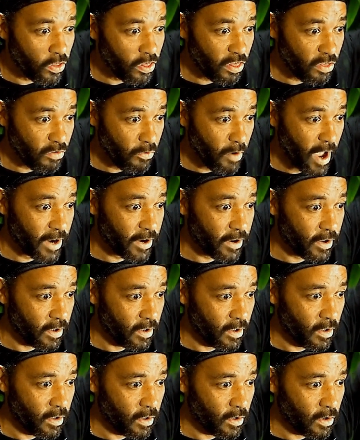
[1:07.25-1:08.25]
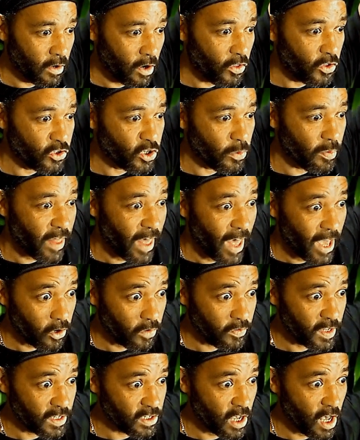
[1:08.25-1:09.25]
thread on the top of the head on
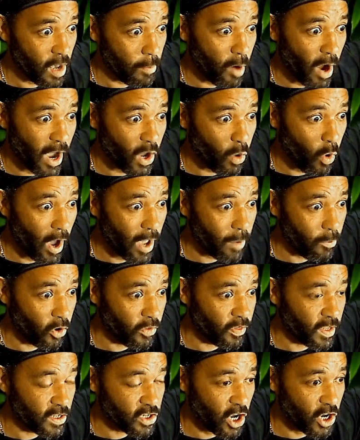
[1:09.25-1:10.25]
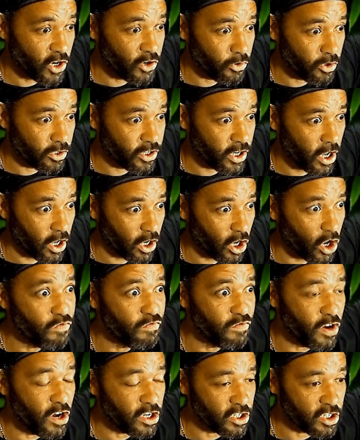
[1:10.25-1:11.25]
this Bai Huai point, this 100
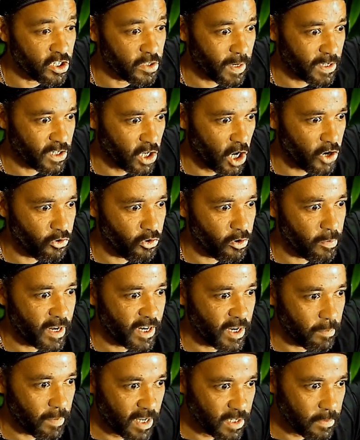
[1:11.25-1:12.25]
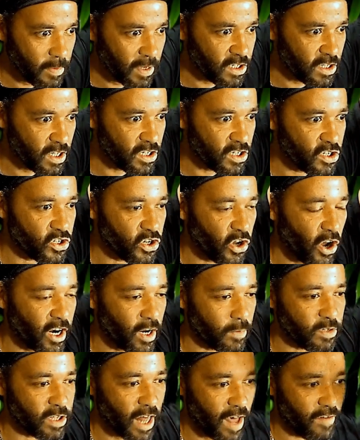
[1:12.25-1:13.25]
convergence, this 100 meeting place. Imagine this is tied up
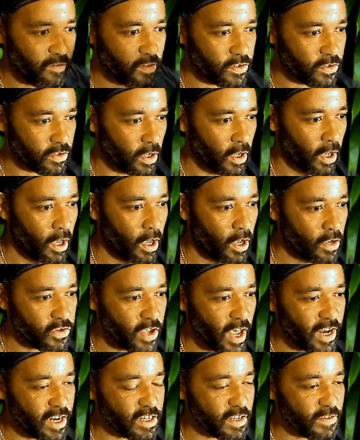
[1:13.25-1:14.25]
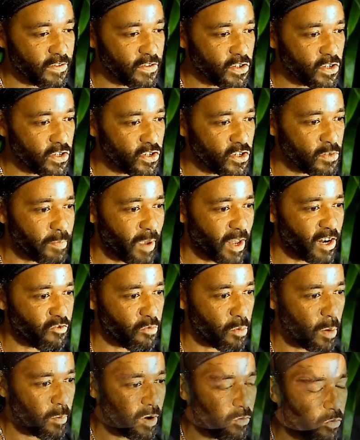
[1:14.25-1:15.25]
to the heavens. So head as if suspended from
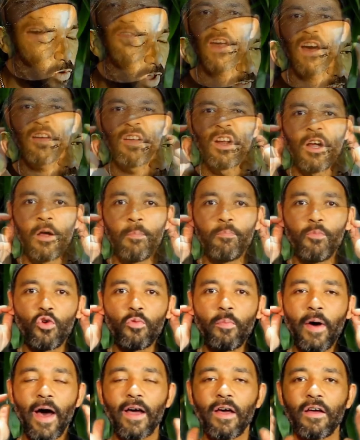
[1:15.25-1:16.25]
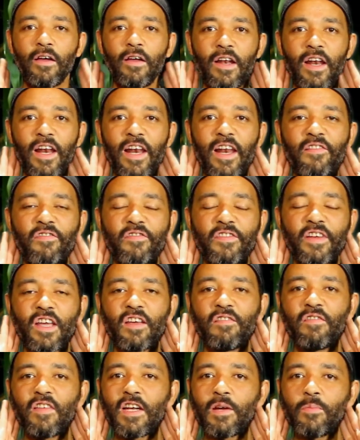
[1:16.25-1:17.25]
above. We have that pull back,
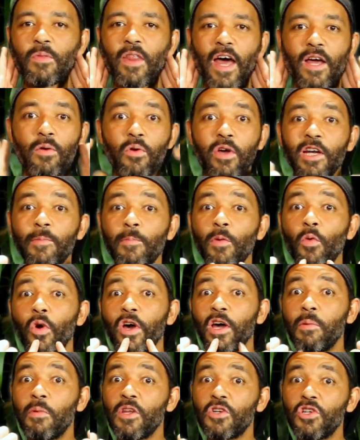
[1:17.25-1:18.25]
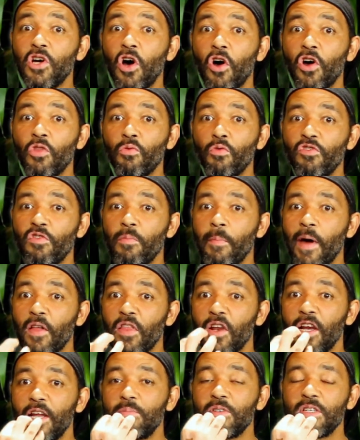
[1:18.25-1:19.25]
lifting feeling of the head. We're going to be working with the tongue, roof,
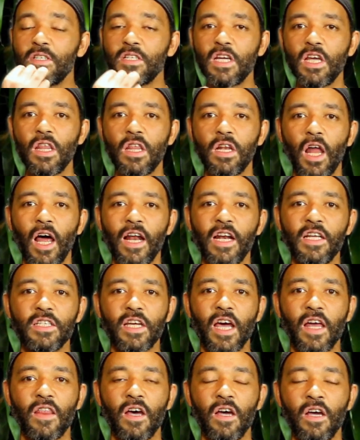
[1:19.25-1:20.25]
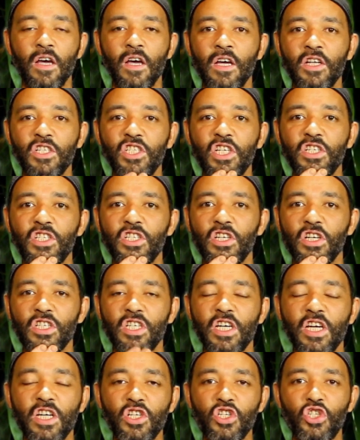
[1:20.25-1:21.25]
mouth, lips and teeth lightly together, chin
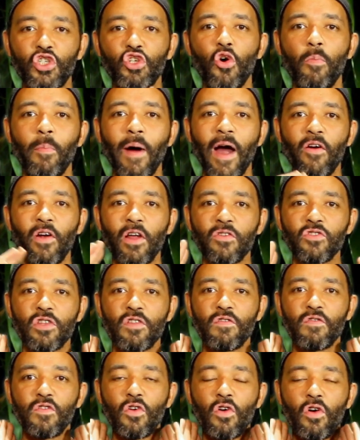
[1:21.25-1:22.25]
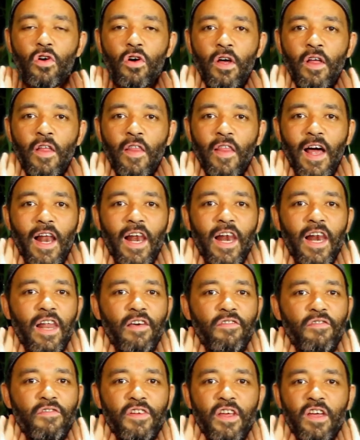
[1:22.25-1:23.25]
tucked in, jaw parallel to the floor, that
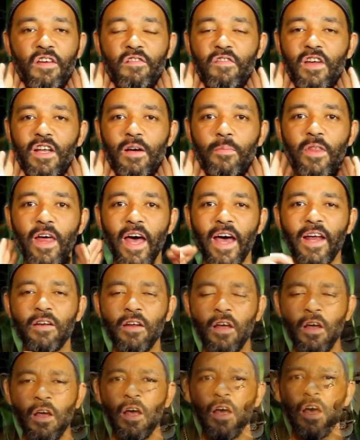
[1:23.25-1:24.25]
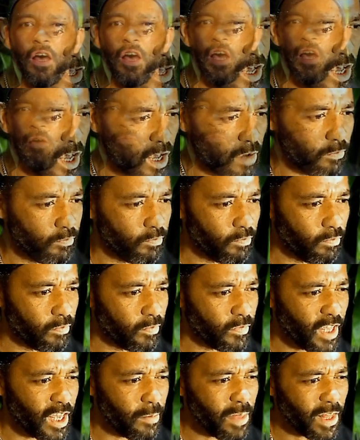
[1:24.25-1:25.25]
lifting feeling of the head.
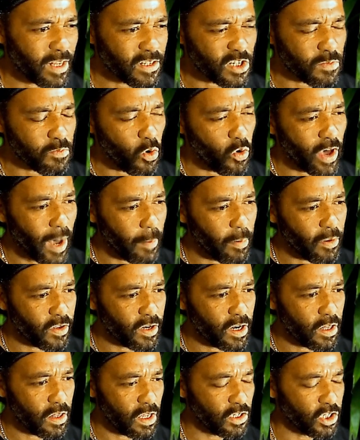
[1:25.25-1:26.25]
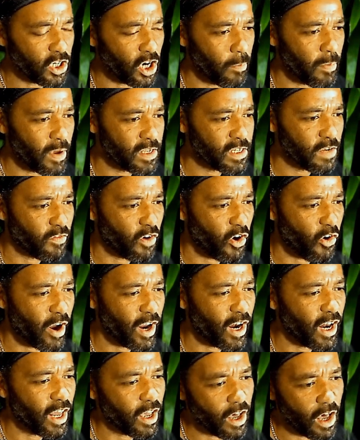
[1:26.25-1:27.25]
Keep that small gap underneath each armpit, as if
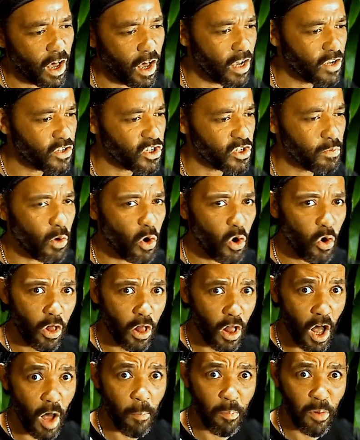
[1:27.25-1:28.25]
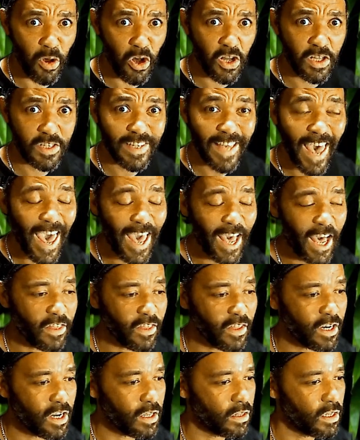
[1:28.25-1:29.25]
cradling a small bird's egg
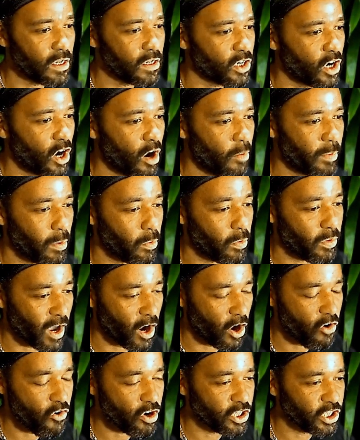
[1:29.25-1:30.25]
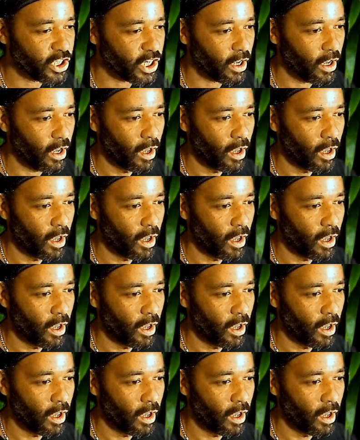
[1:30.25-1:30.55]
underneath each armpit without crushing